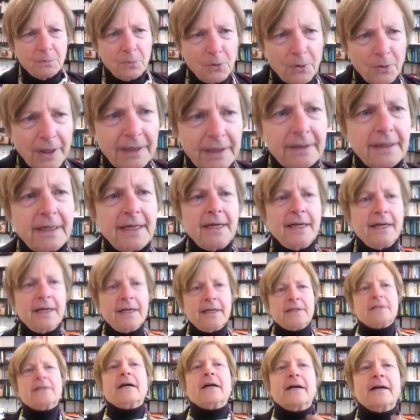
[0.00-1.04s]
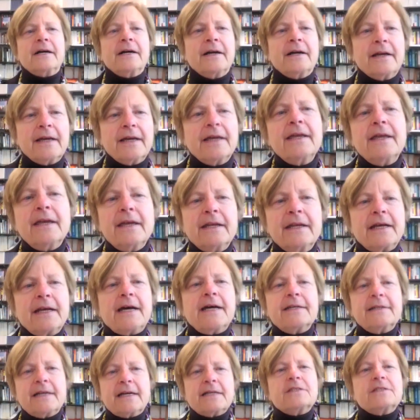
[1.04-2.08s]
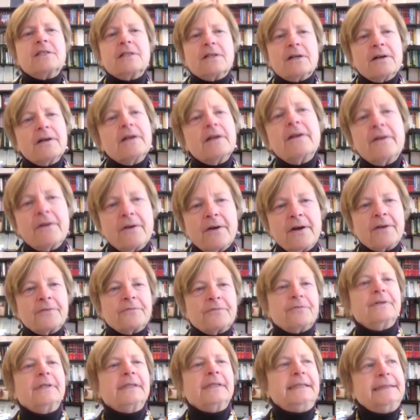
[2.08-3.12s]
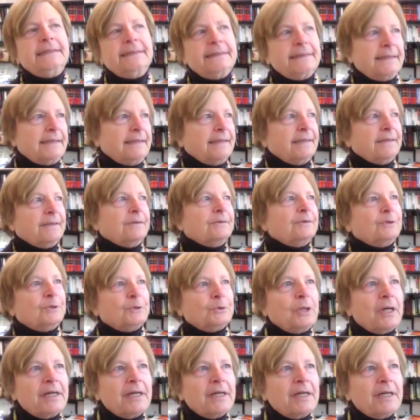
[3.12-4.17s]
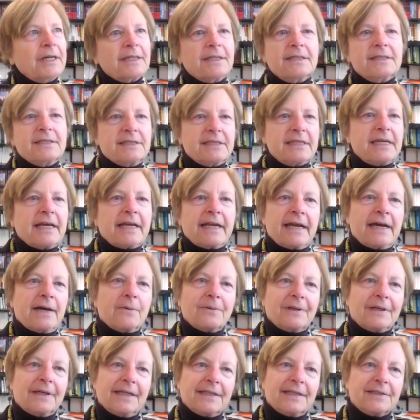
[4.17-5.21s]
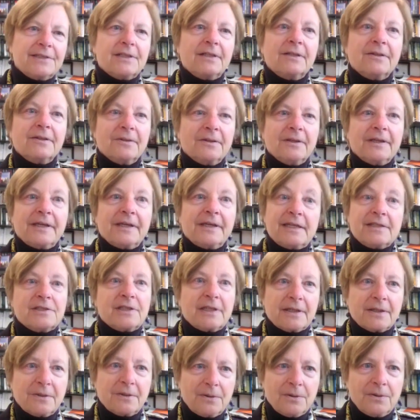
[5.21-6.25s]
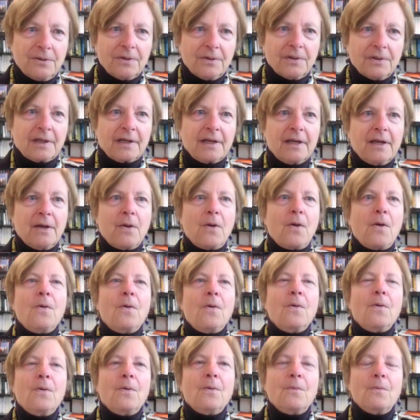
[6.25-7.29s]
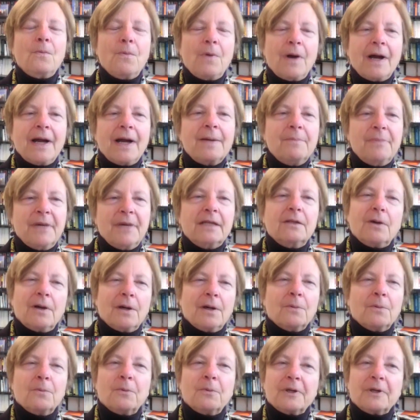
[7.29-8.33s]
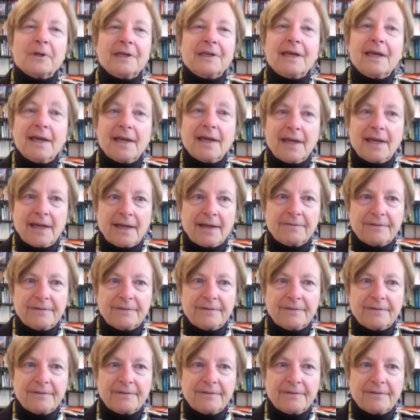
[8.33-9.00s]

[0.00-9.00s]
point. And again, I started off trying to set out as clearly as I could why big law would cave.